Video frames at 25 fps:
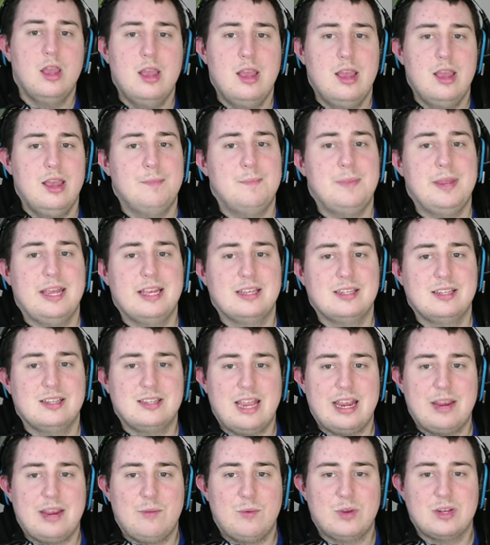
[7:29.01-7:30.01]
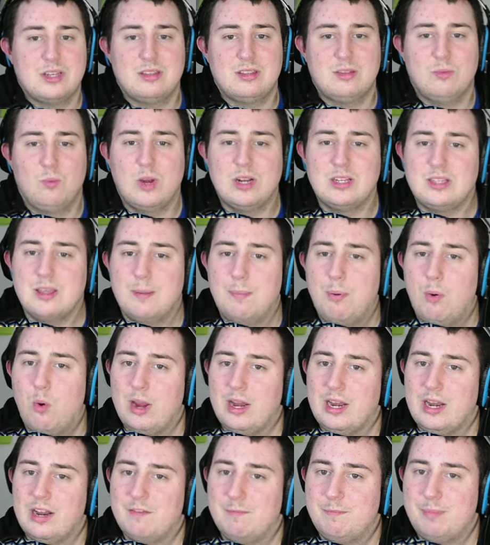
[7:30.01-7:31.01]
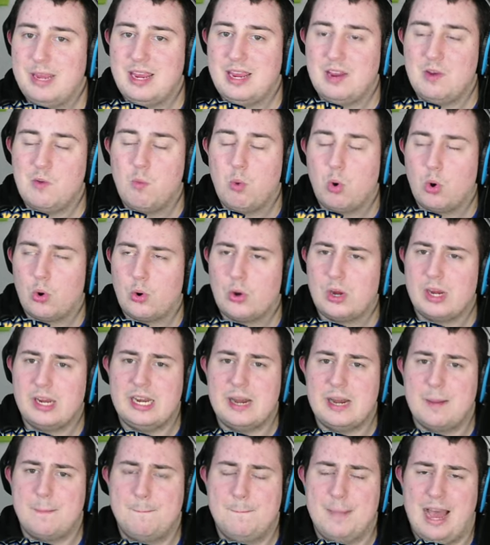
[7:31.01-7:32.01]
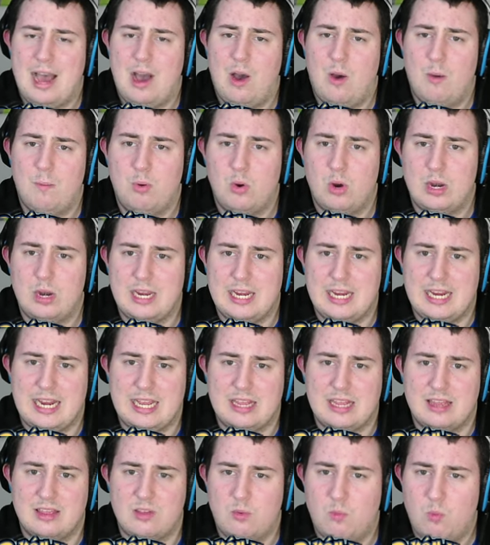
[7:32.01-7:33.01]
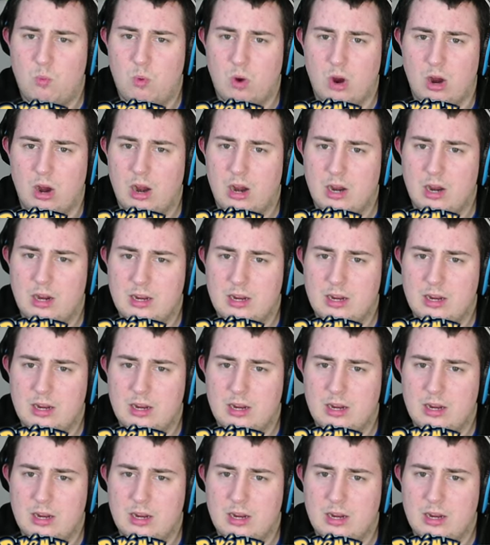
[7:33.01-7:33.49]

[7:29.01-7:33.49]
because it's like, what's what's the point of being worried about putting in the work